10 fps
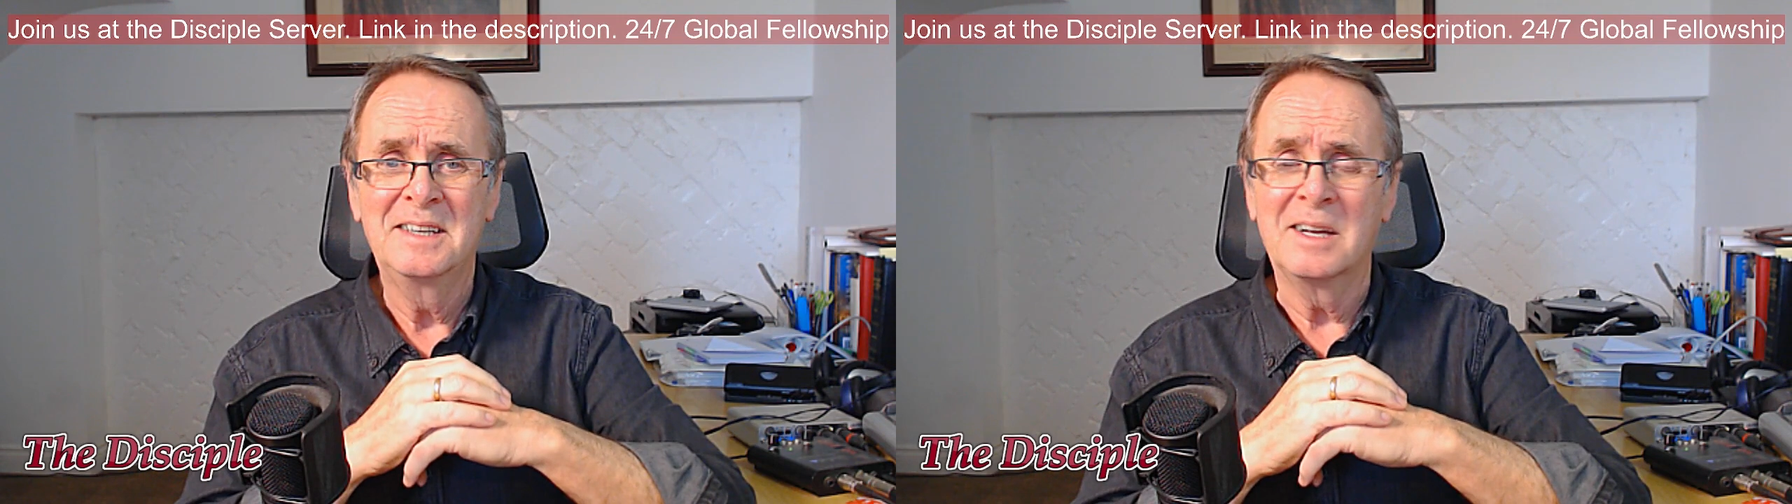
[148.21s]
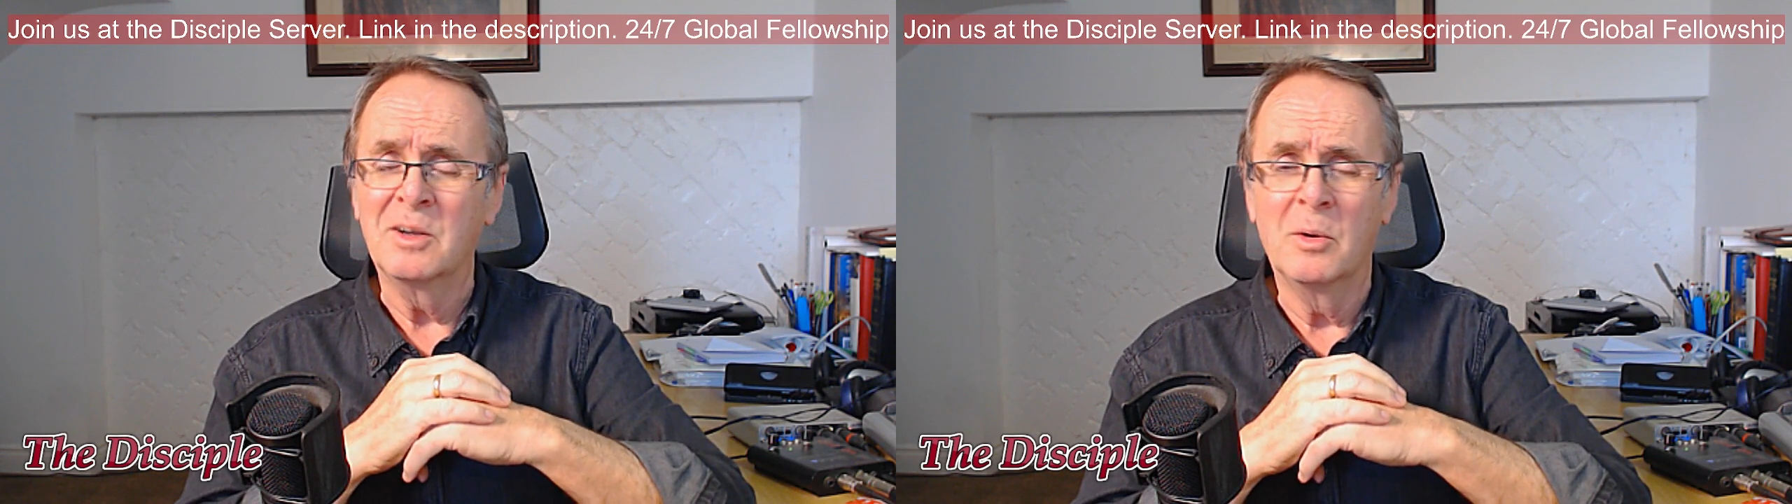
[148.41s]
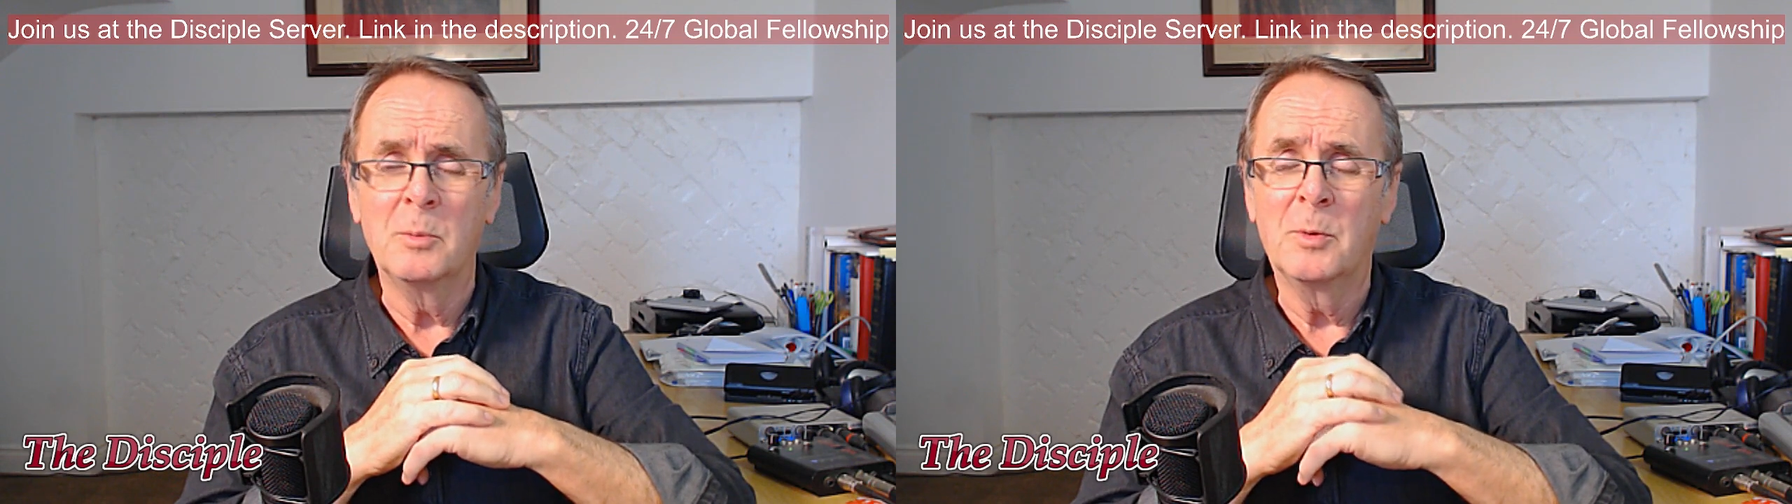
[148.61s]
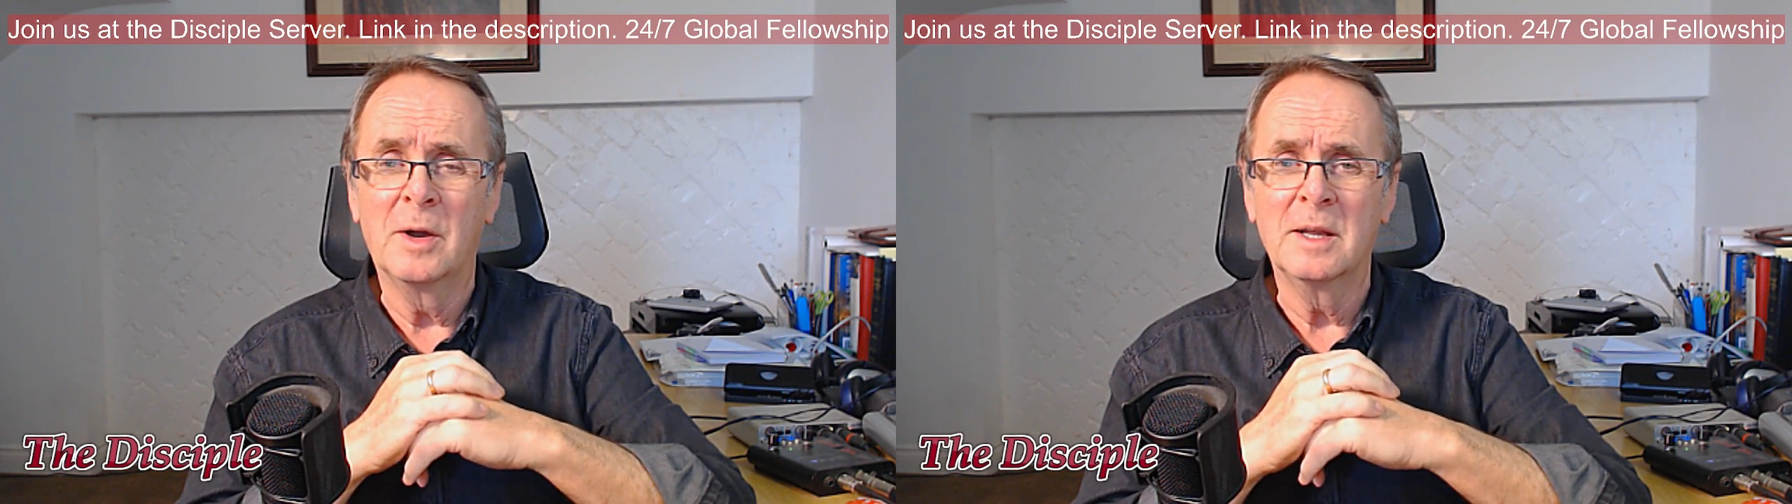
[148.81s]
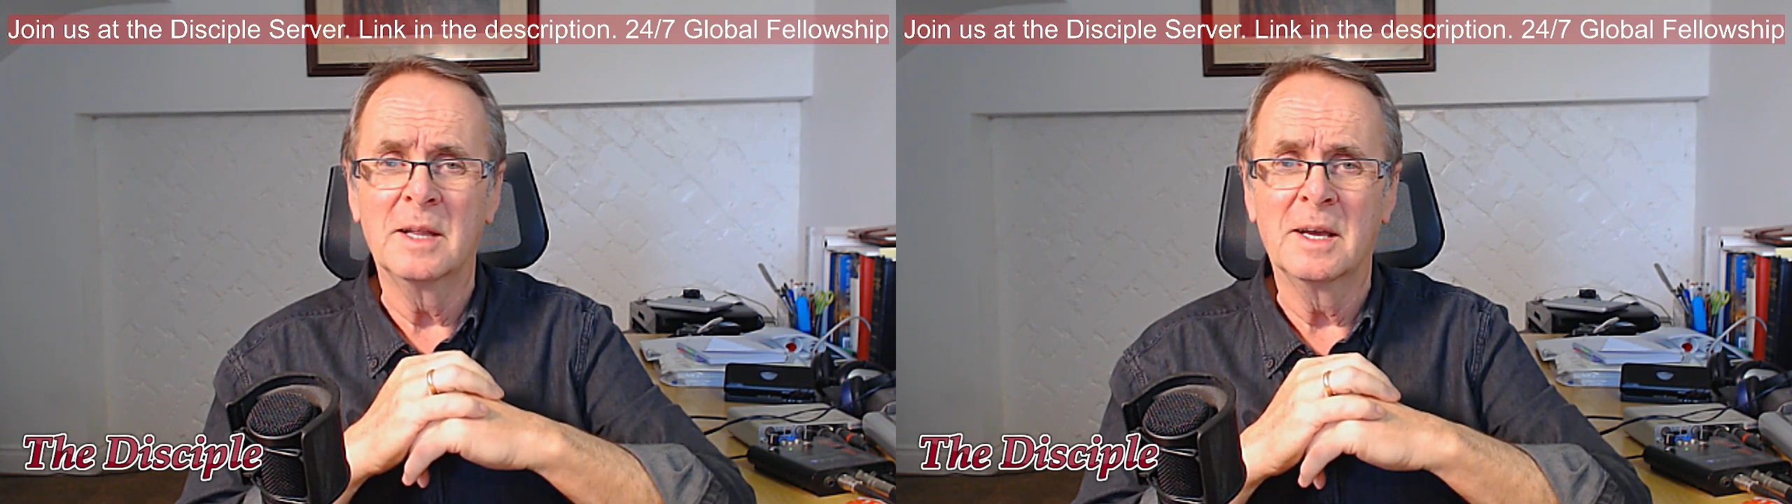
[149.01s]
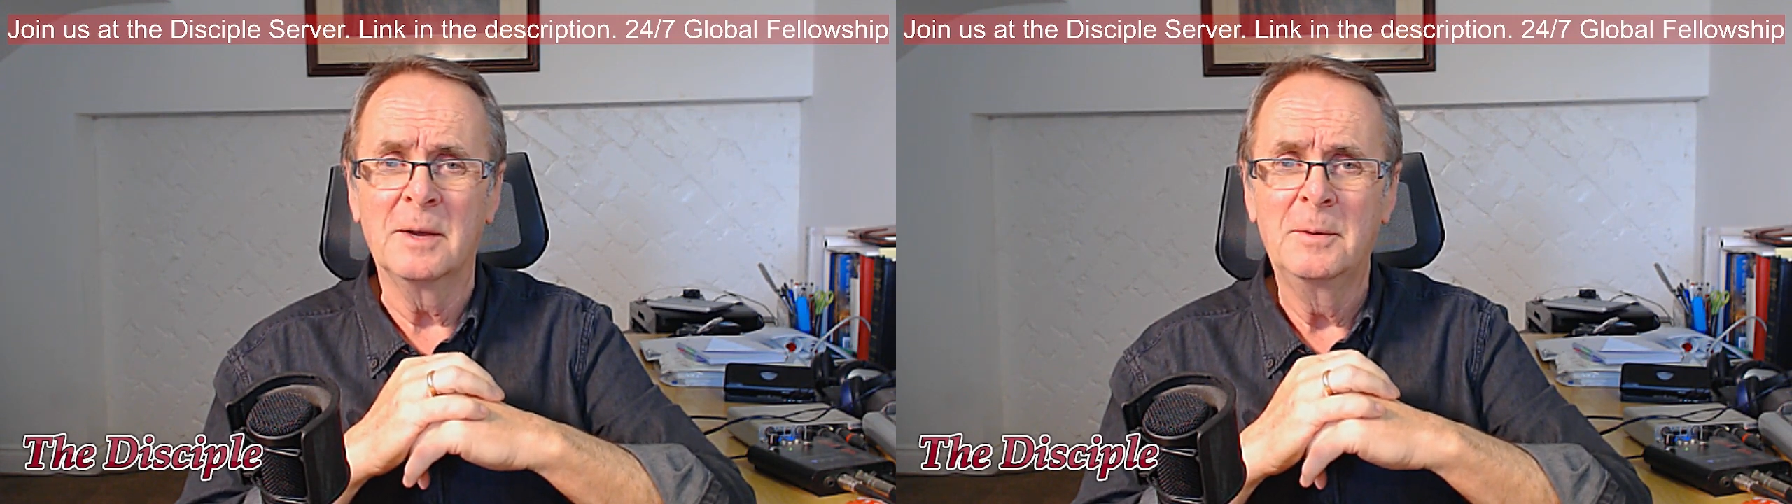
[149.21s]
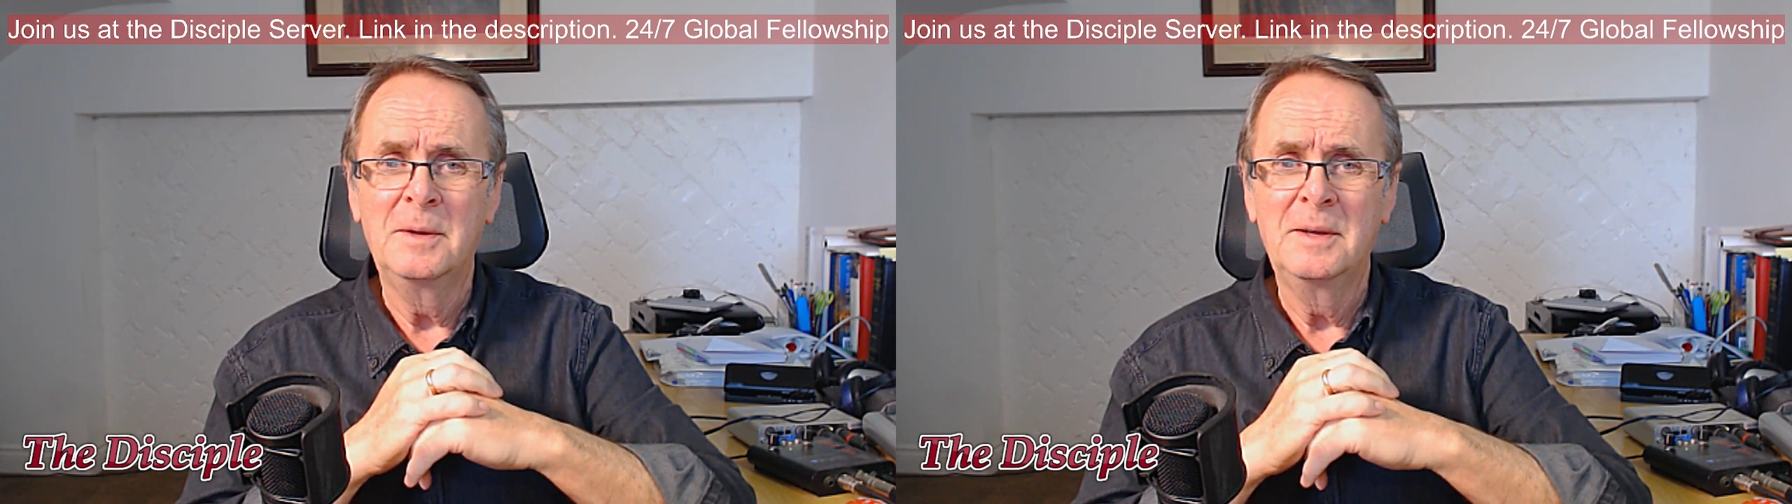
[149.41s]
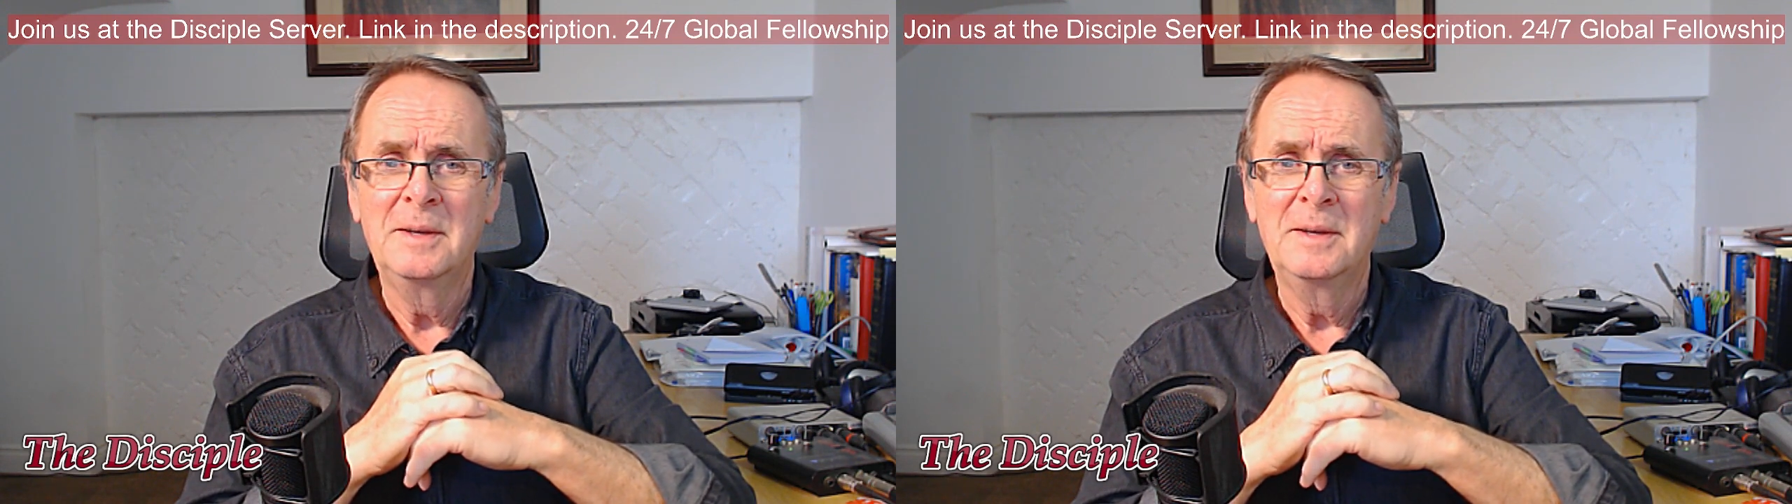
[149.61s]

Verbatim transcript: and go and pray there.